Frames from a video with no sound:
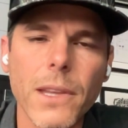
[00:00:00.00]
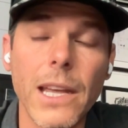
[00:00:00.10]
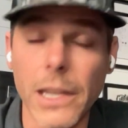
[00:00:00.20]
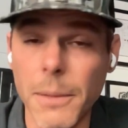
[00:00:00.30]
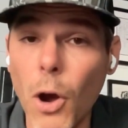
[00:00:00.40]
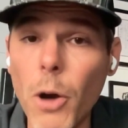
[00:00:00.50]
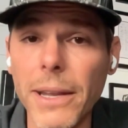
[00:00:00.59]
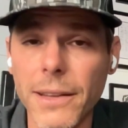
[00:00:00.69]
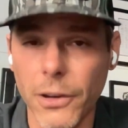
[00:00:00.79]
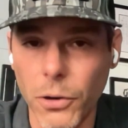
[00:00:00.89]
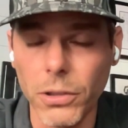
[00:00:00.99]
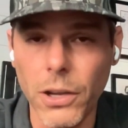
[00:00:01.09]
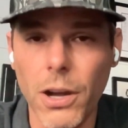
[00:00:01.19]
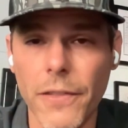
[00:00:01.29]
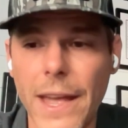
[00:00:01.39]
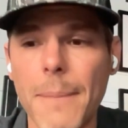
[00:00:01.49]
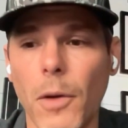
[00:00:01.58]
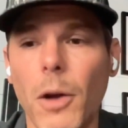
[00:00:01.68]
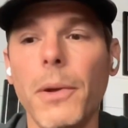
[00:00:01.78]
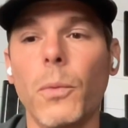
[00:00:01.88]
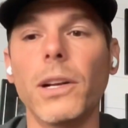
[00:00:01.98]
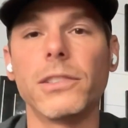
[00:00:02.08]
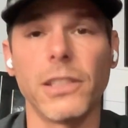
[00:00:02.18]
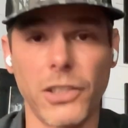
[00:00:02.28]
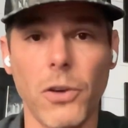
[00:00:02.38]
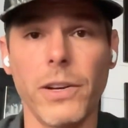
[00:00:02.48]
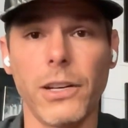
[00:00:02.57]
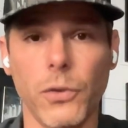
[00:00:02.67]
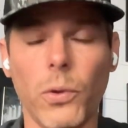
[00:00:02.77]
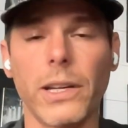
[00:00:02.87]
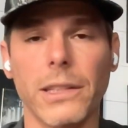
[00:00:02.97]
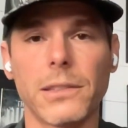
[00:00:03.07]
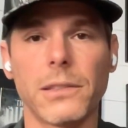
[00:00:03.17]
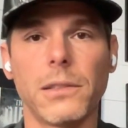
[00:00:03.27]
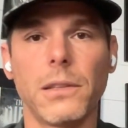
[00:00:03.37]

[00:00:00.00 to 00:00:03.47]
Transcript: And in the moment, and early on, that moment was the donated organs.